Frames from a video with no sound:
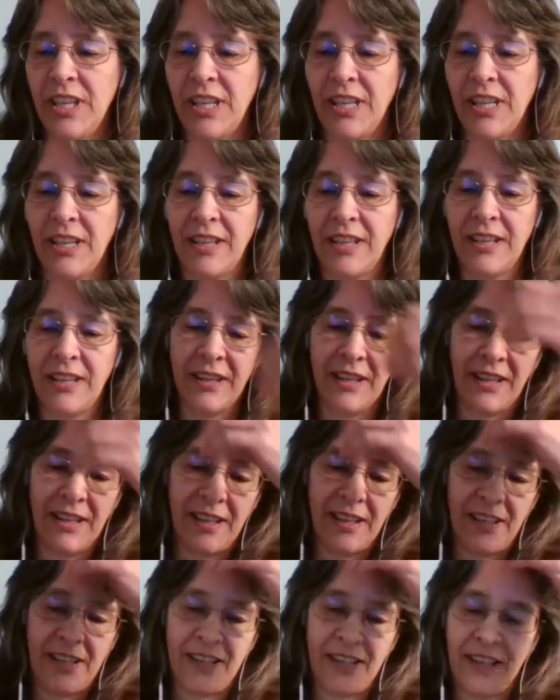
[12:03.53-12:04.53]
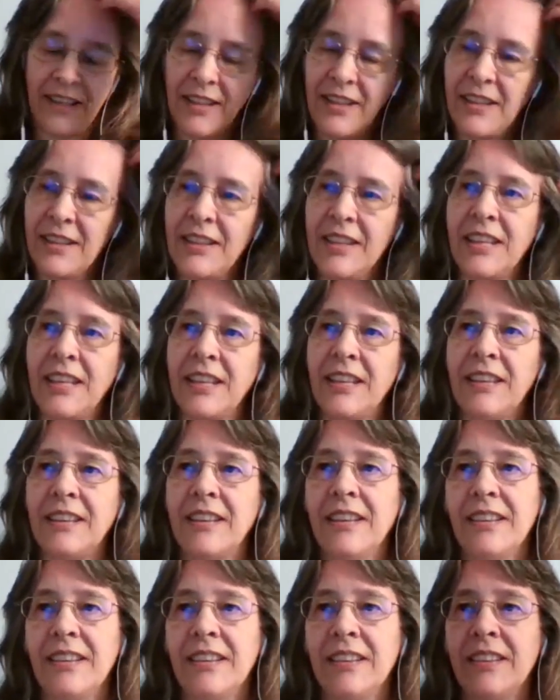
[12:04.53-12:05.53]
the
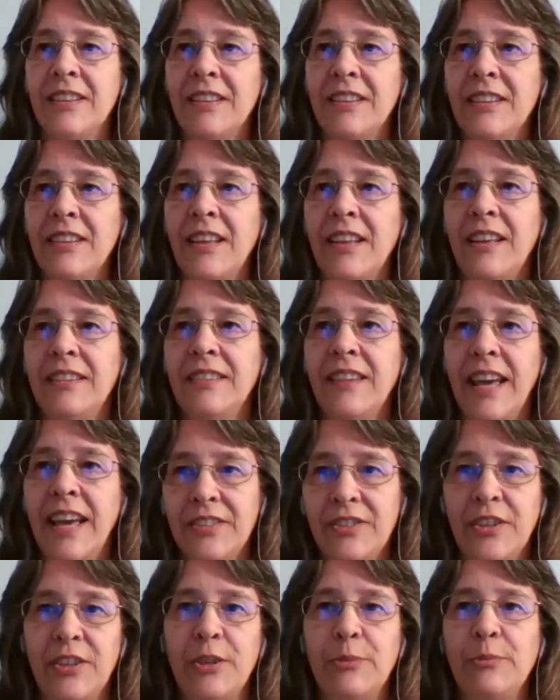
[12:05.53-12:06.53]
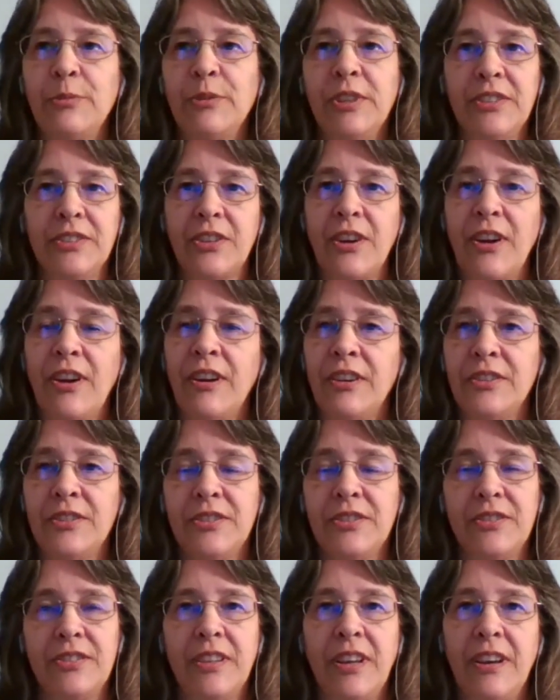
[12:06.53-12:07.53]
lights on the police
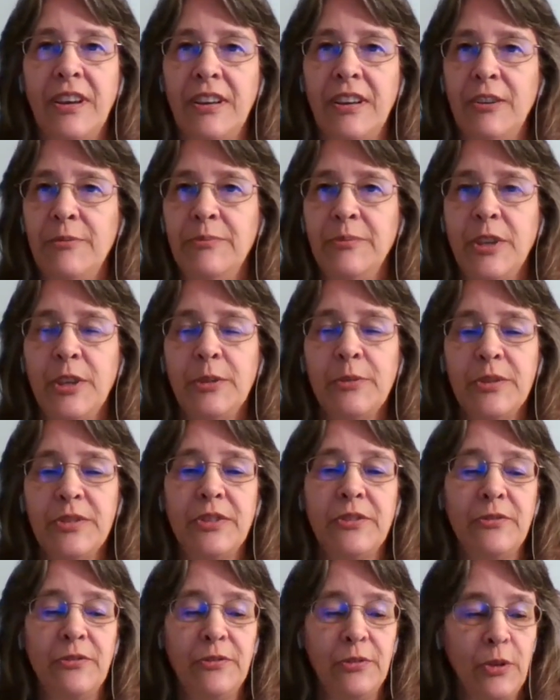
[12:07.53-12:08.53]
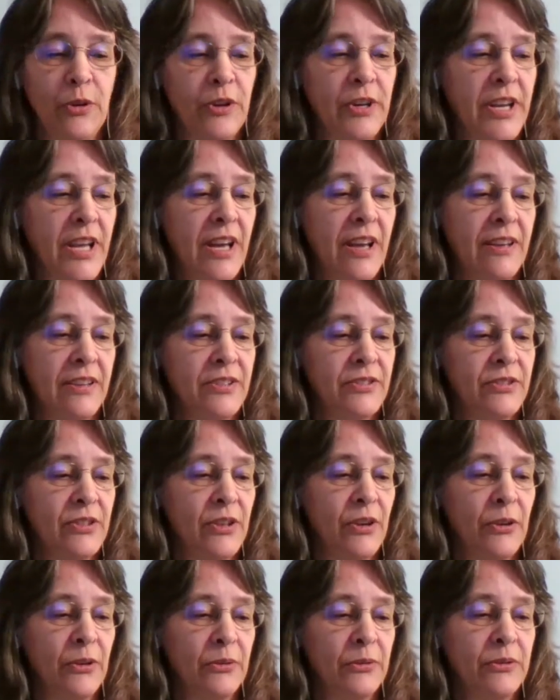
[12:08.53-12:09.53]
cars, it was in Florida,
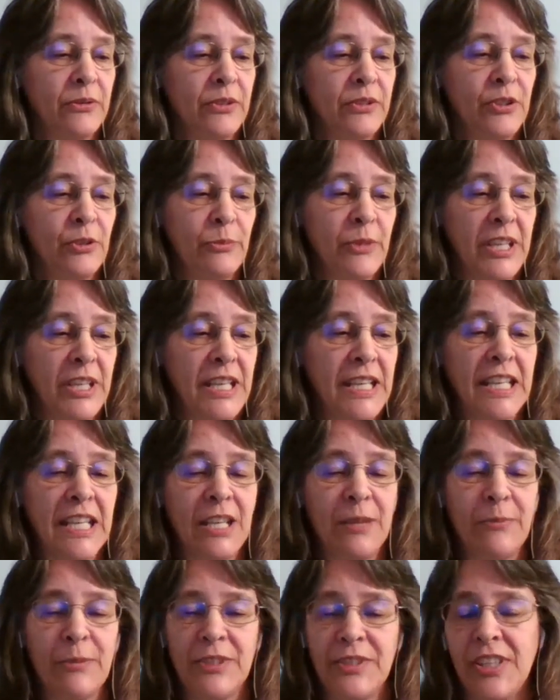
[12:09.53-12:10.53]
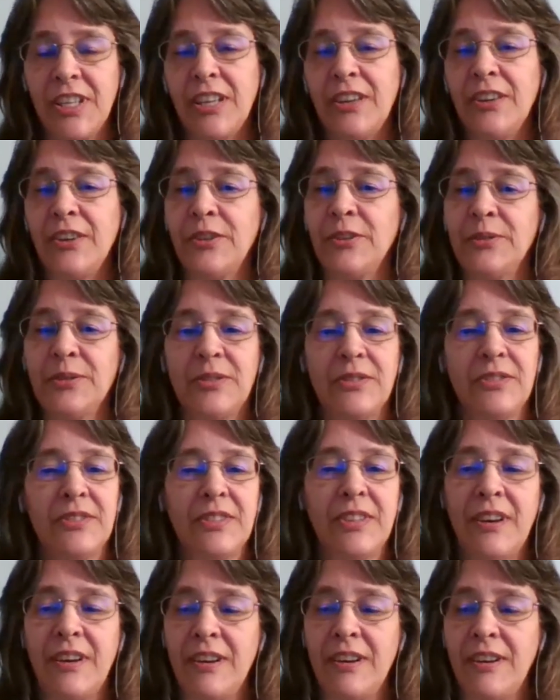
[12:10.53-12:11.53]
so humidity, mosquitoes.